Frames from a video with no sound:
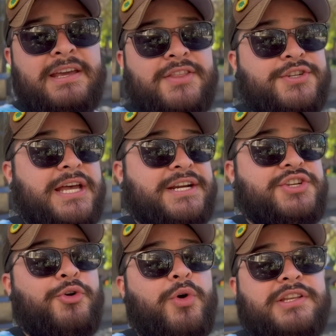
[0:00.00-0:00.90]
there's
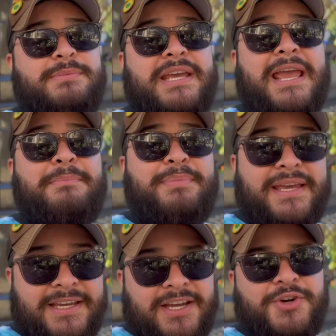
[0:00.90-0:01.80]
actually going to be a
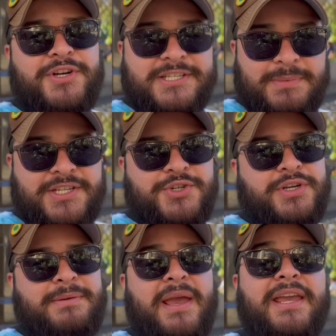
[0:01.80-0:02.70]
big Christmas
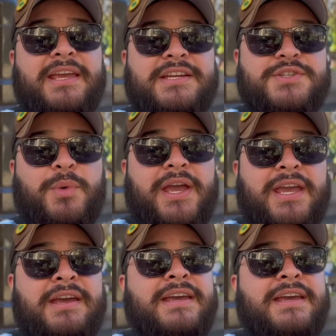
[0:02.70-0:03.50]
tree making its way